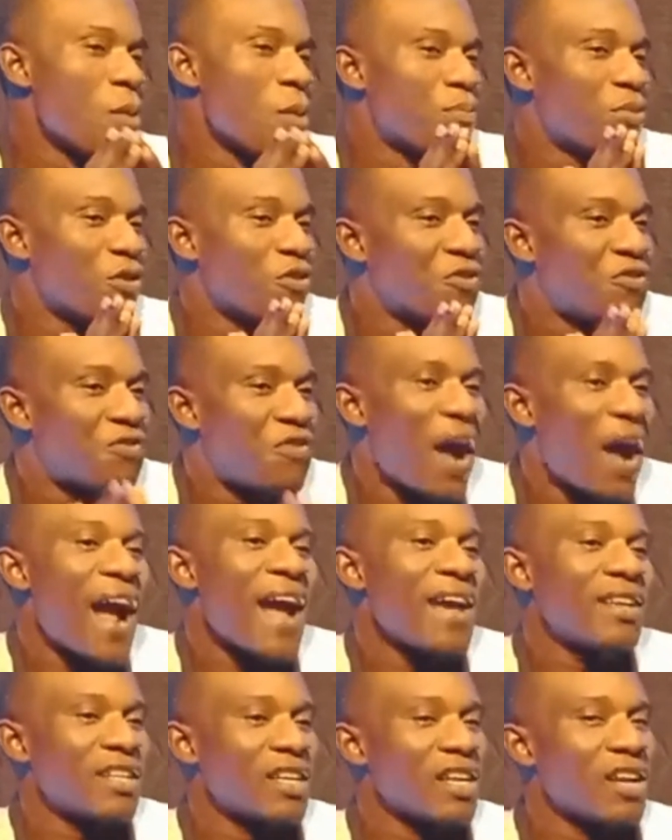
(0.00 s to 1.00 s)

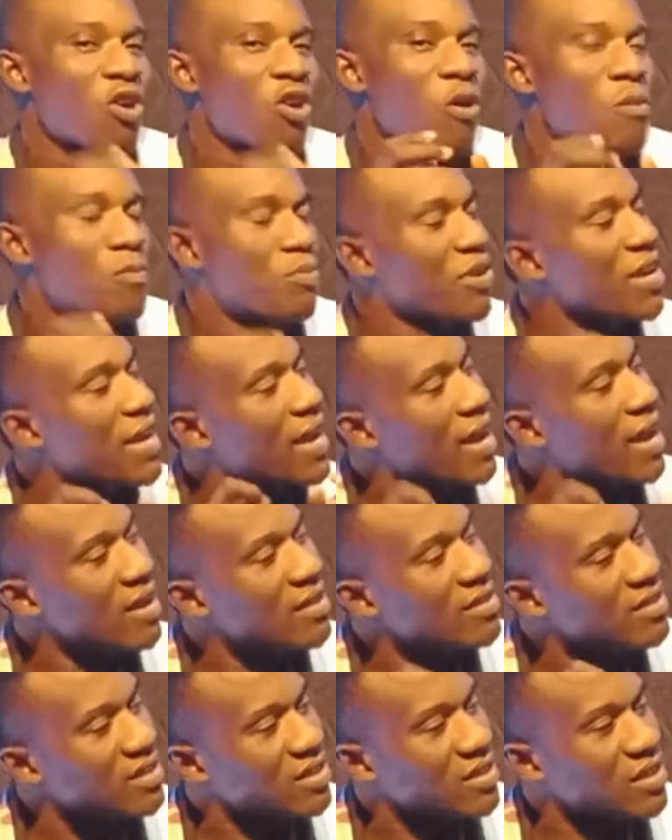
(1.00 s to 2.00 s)
provide a
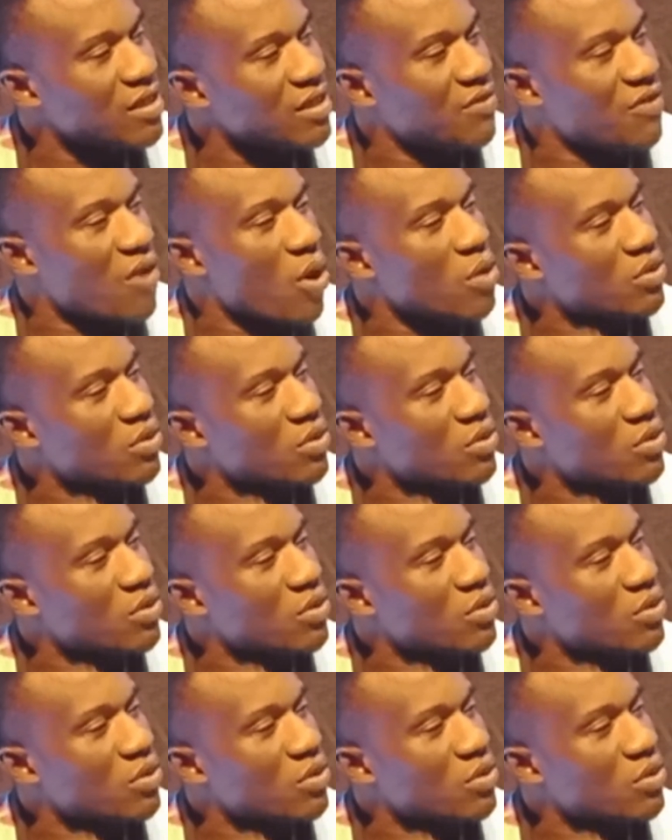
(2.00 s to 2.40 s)
comprehensive